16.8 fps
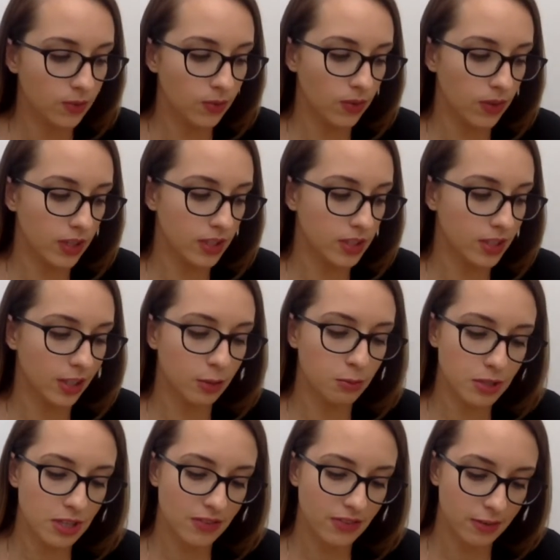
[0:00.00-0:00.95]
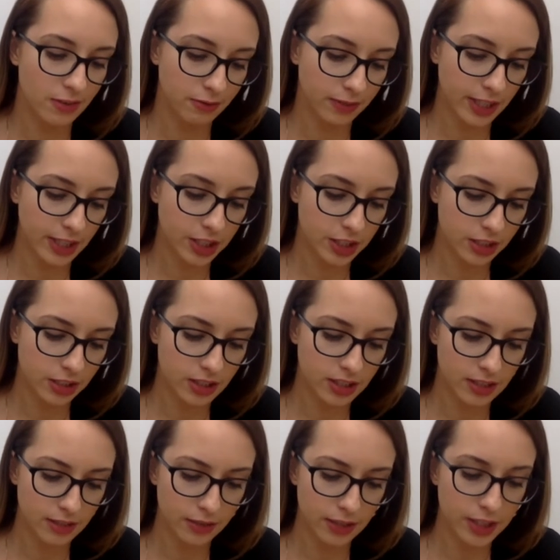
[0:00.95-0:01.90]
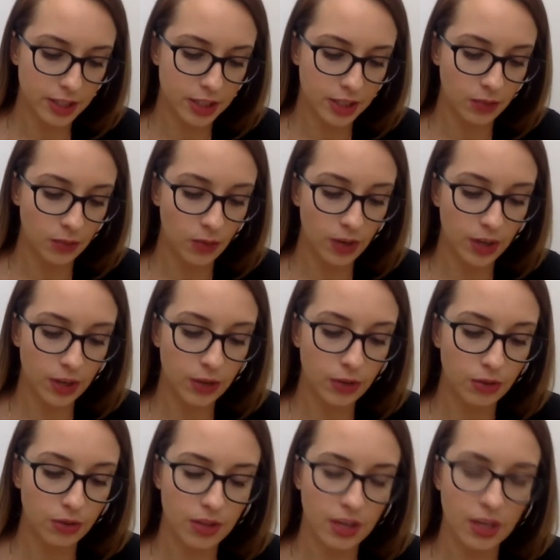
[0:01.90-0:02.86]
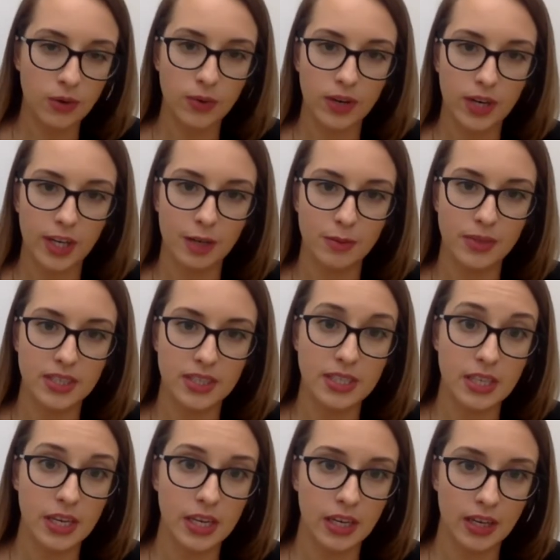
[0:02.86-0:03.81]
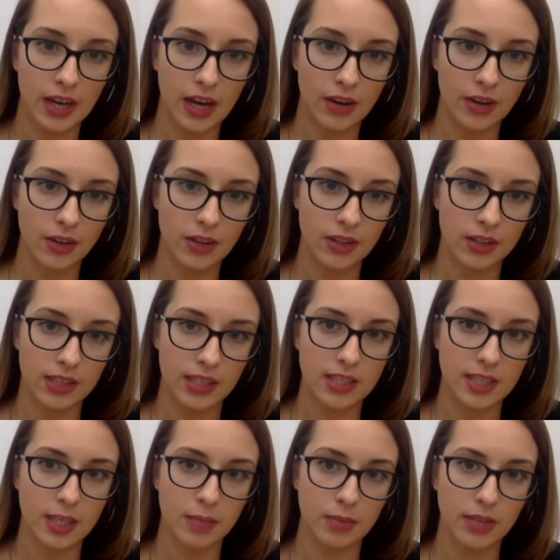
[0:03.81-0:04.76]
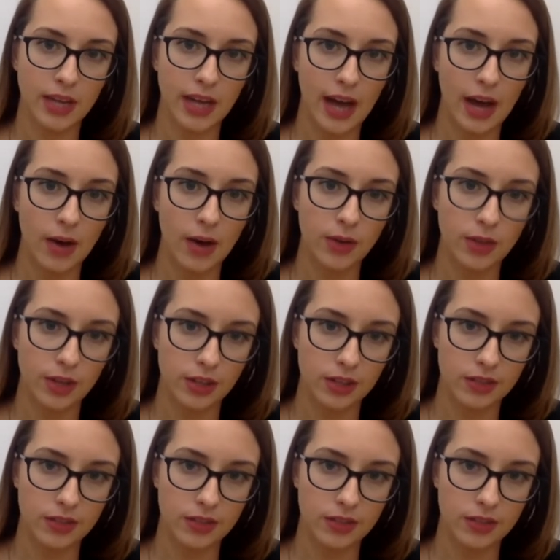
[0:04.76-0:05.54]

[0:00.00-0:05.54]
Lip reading: In terms of inflation or deflation, what do you think we're going to be seeing? How do you think that's going to play out with all of